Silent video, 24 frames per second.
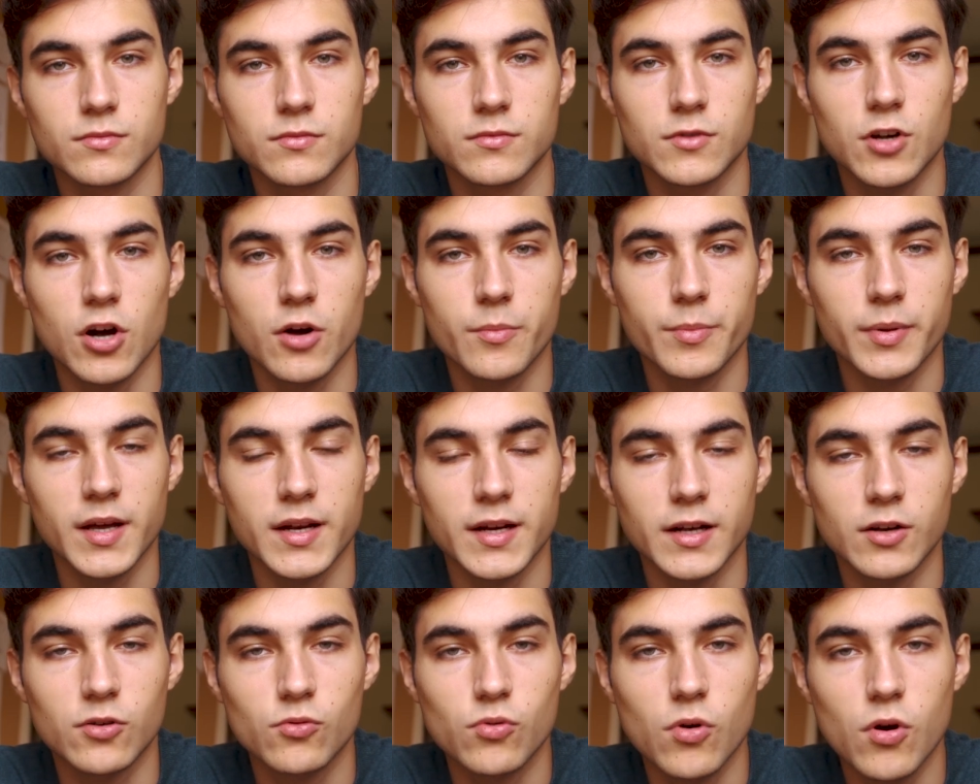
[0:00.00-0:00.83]
copy
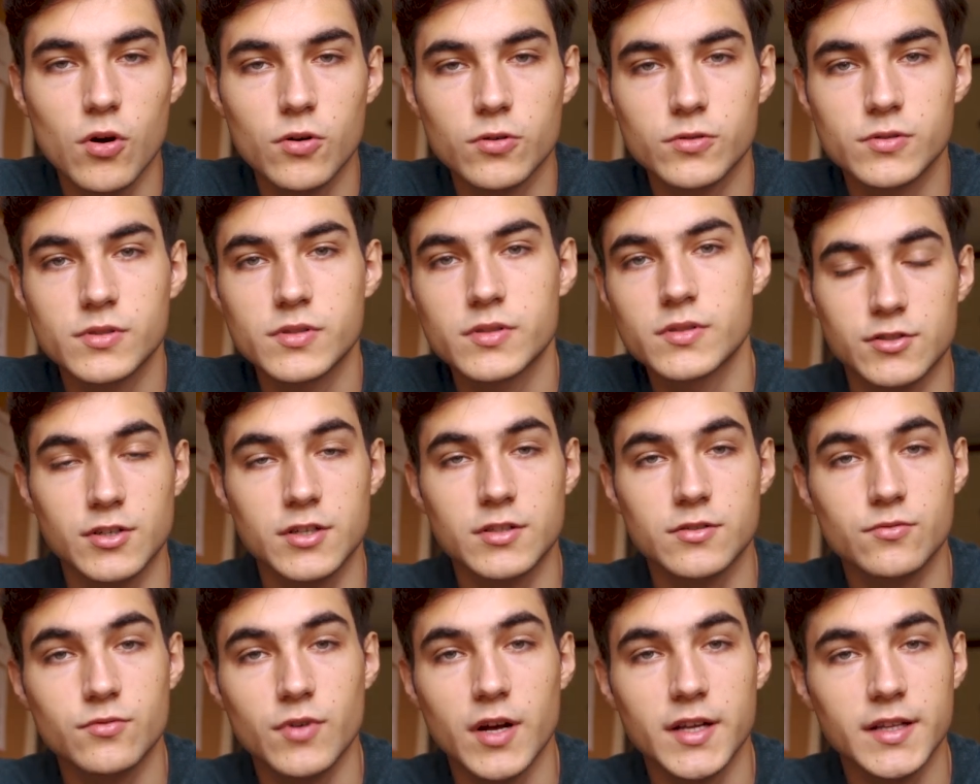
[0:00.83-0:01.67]
any quotes,
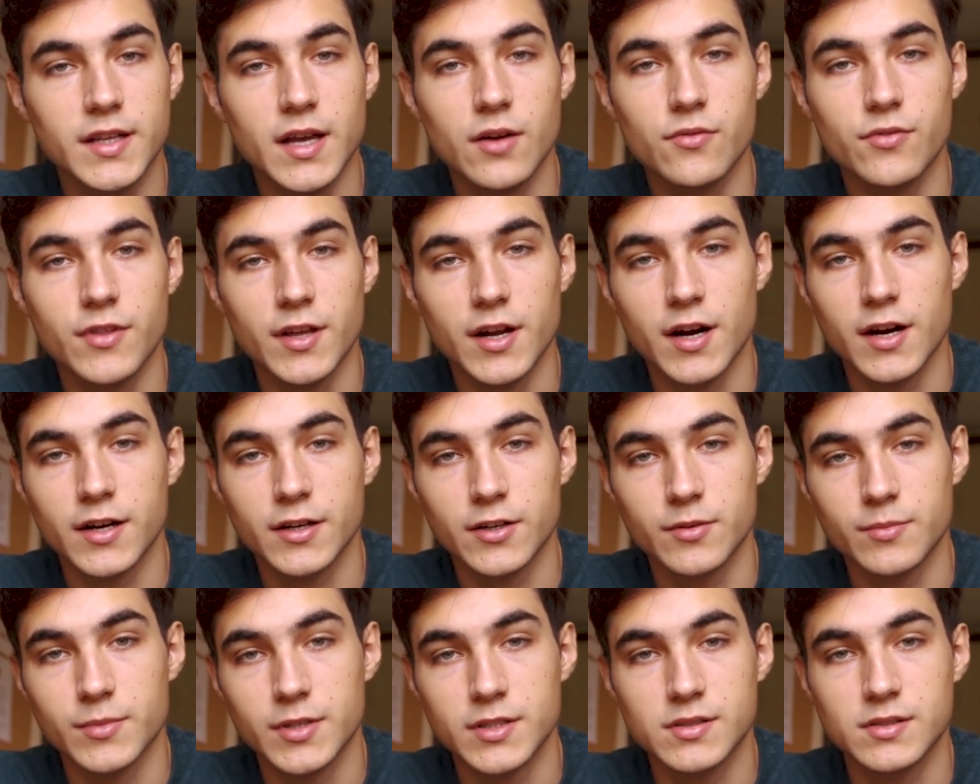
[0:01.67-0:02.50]
just write out the
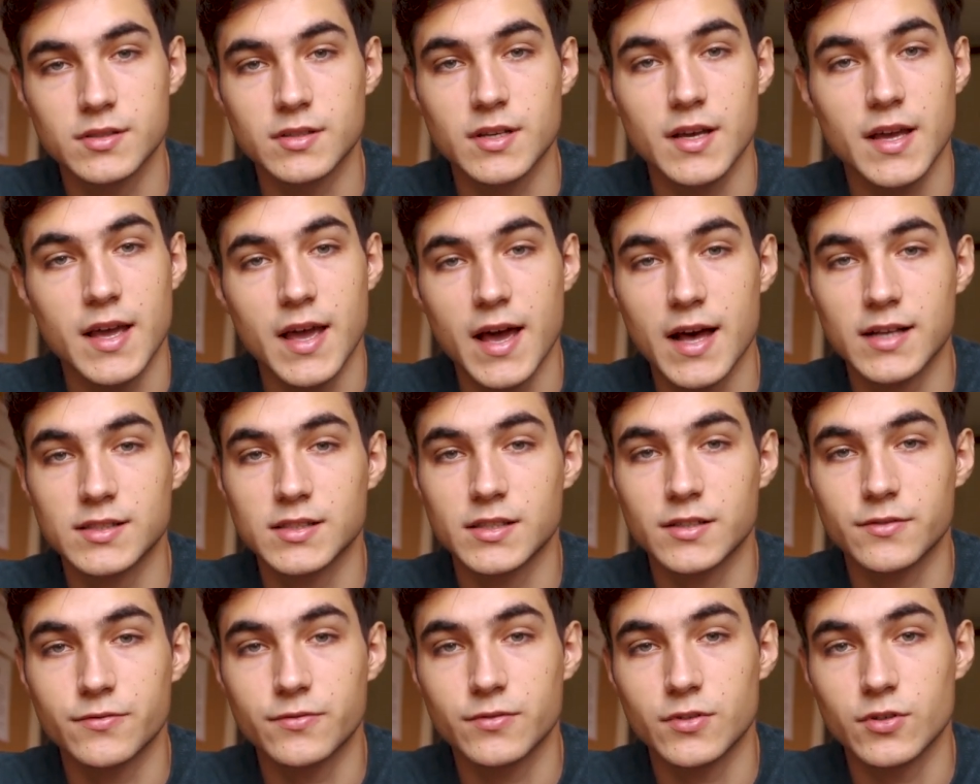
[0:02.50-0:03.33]
arguments as
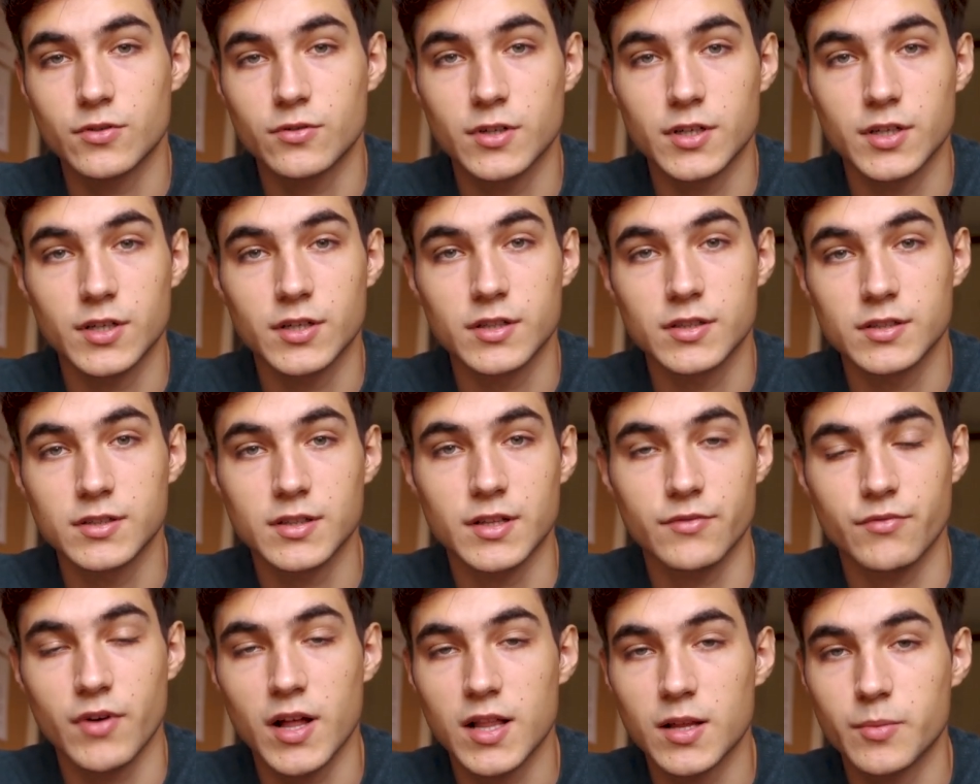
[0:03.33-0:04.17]
if you were
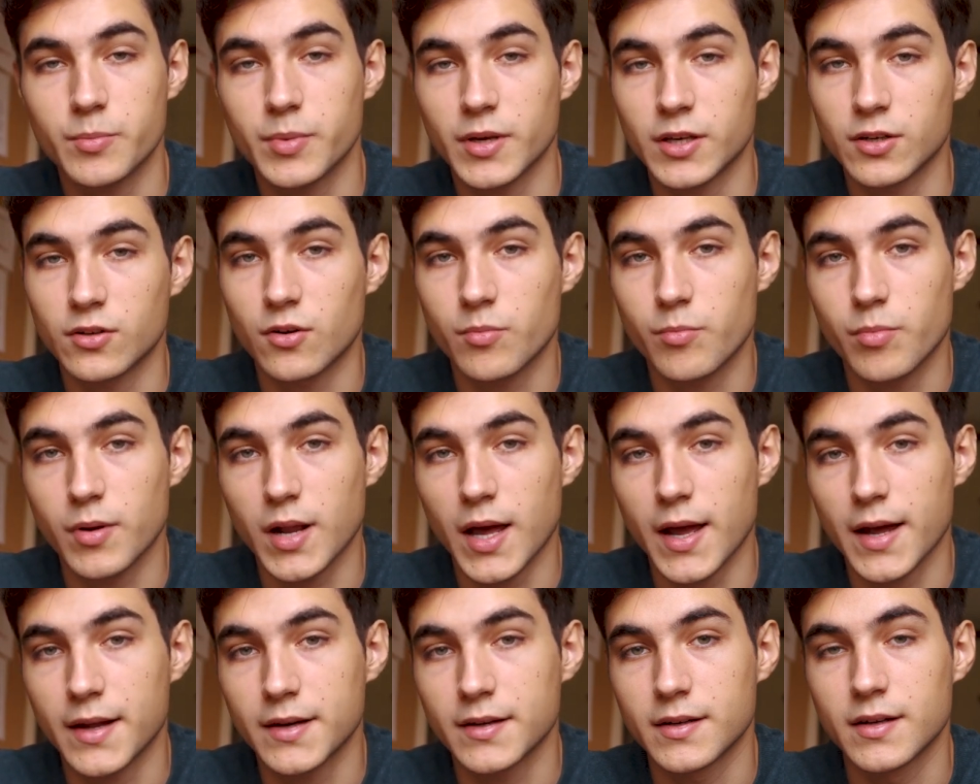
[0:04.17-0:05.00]
developing your
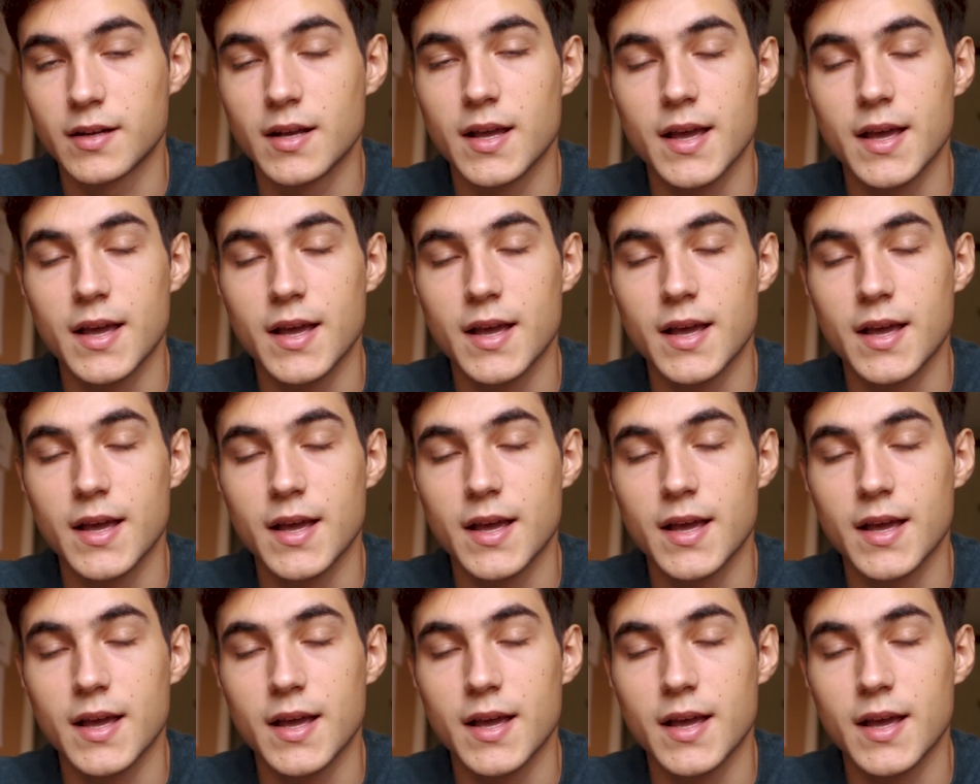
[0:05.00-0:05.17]
plan.